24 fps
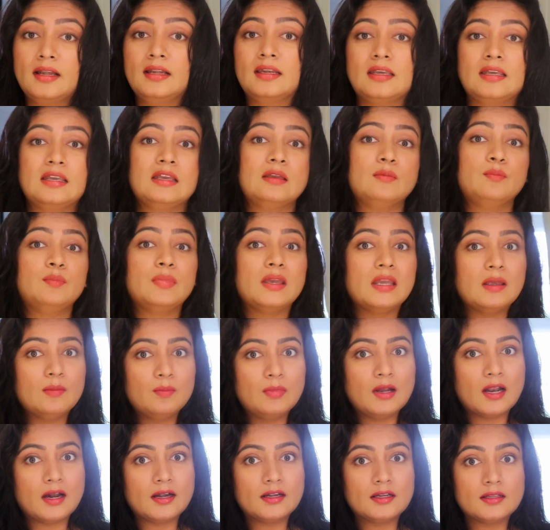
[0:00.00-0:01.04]
And ee B
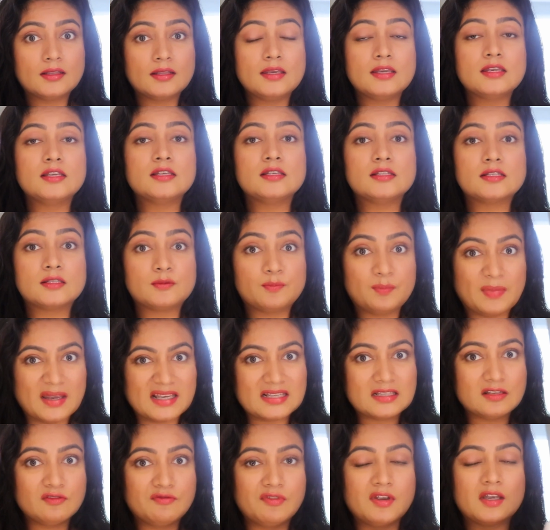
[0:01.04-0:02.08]
blunt di
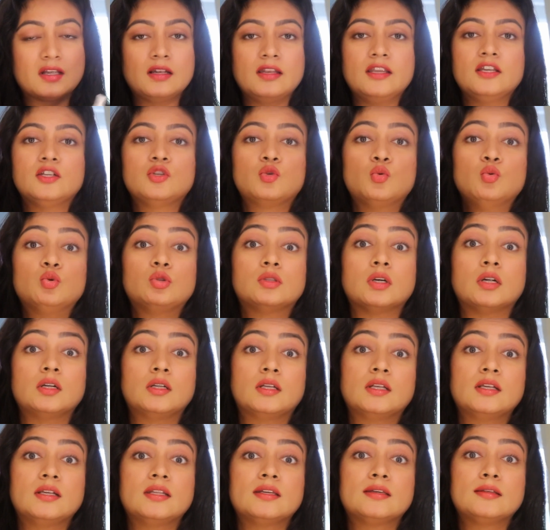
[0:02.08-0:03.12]
specifically
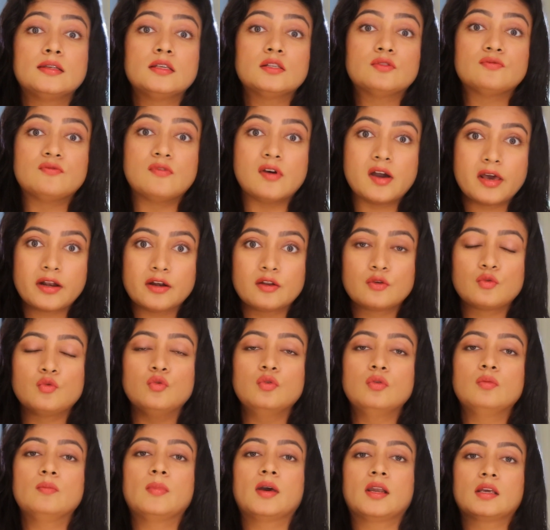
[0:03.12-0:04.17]
230 degrees
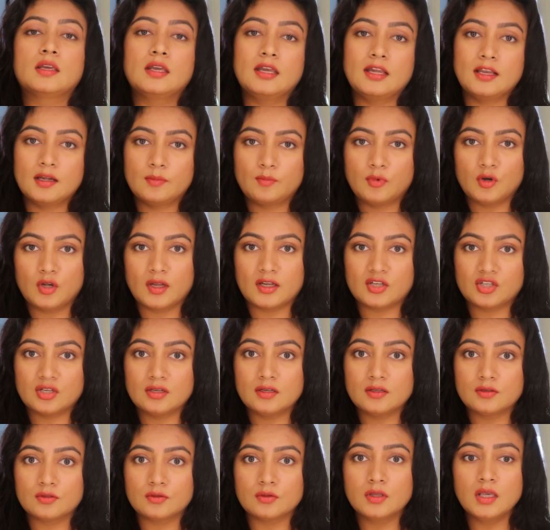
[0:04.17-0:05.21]
varaku manaki heat
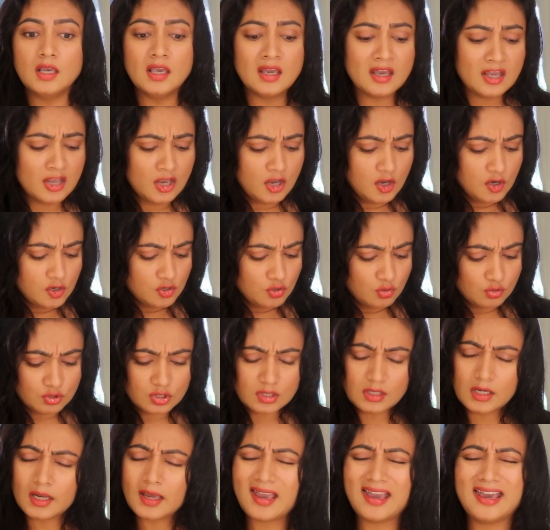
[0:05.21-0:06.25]
protection istundi.
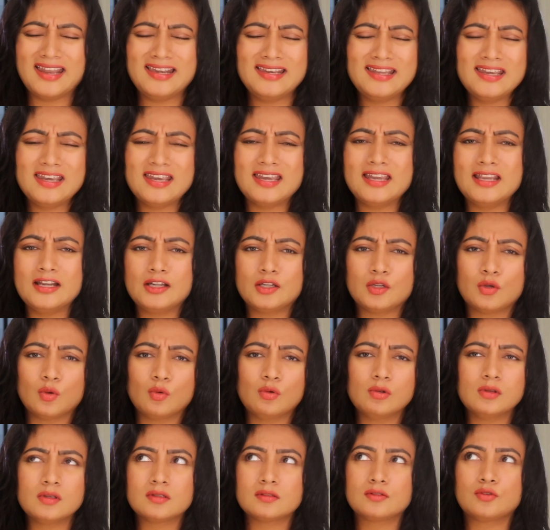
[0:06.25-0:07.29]
Usually any heat
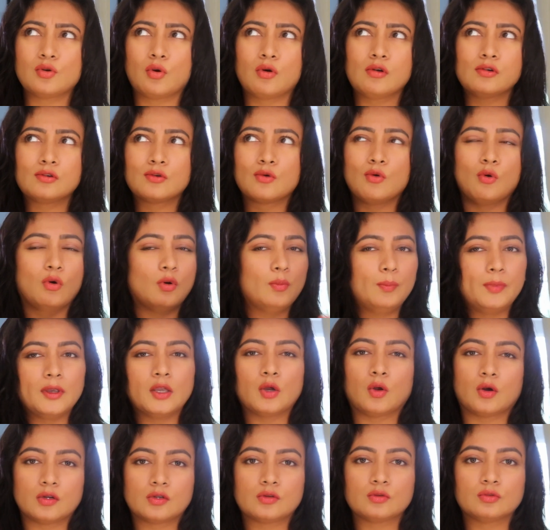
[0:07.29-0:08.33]
tools don't go
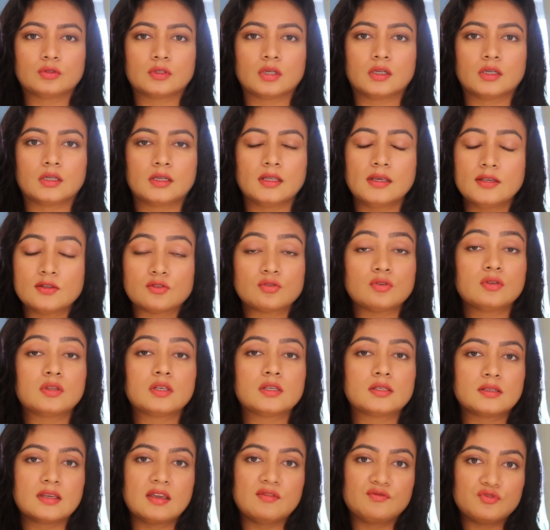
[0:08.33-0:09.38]
beyond 230, so
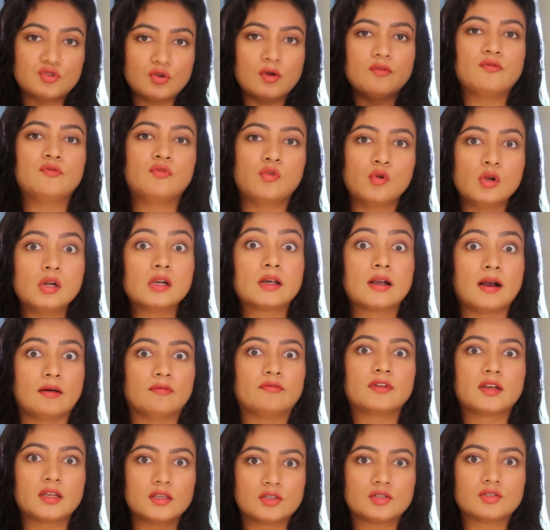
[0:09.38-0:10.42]
this gives you a full
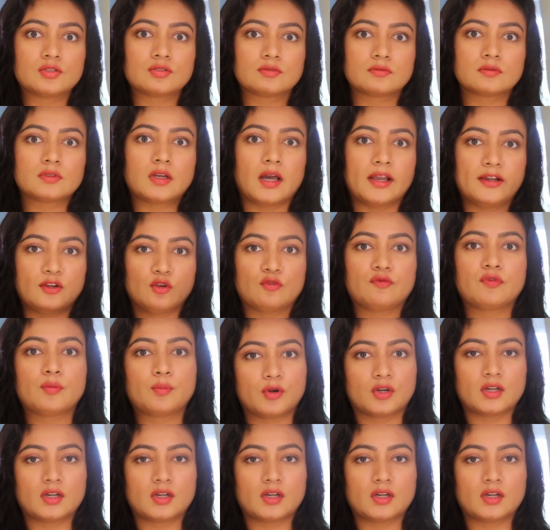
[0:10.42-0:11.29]
coverage kind of a